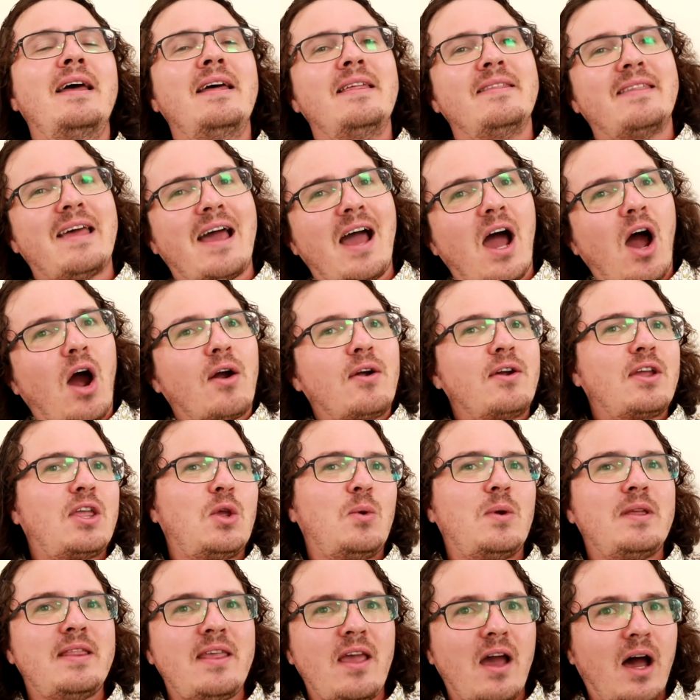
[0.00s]
That
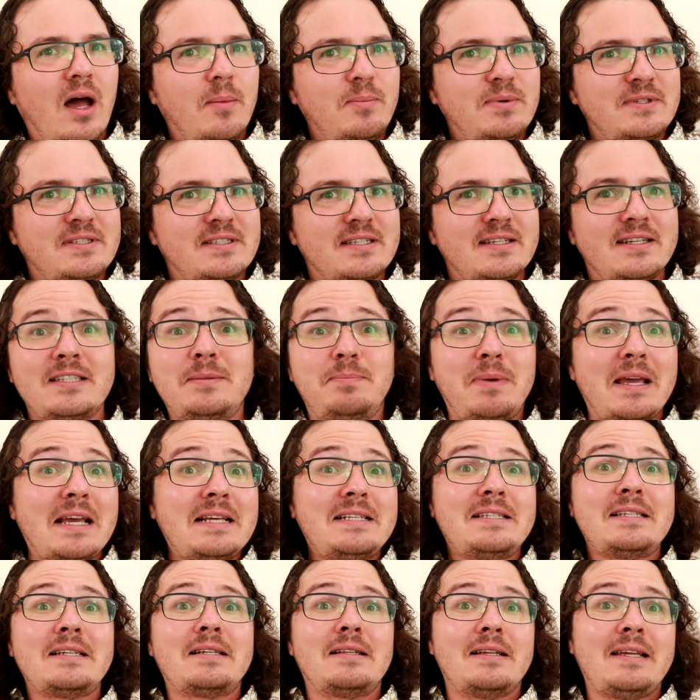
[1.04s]
arguing the opposite is
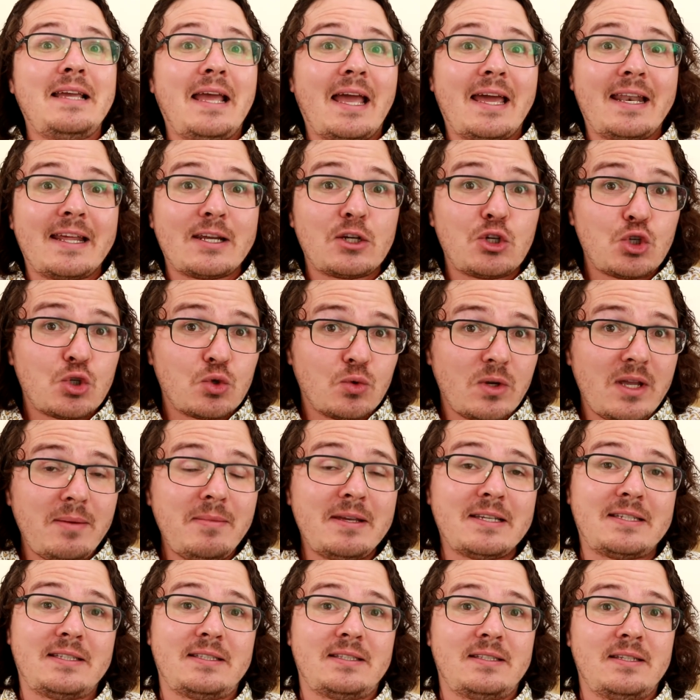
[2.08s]
basically an
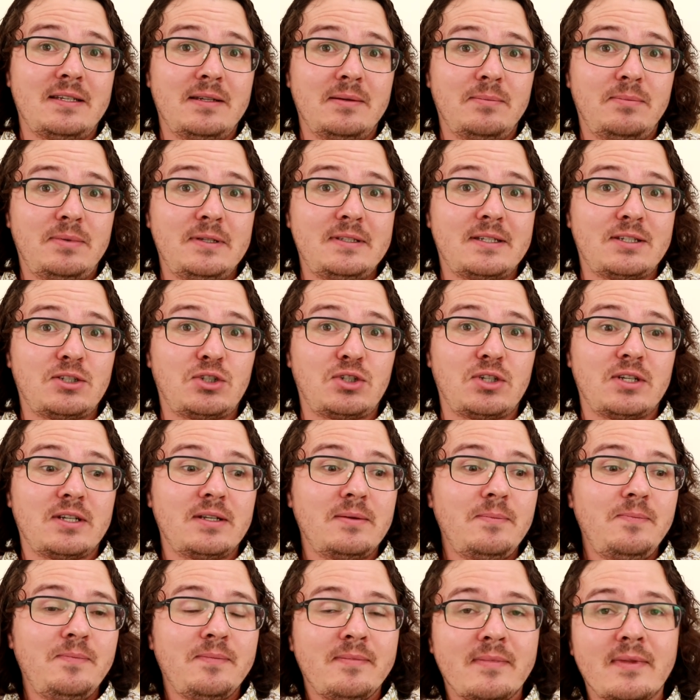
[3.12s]
extremist position.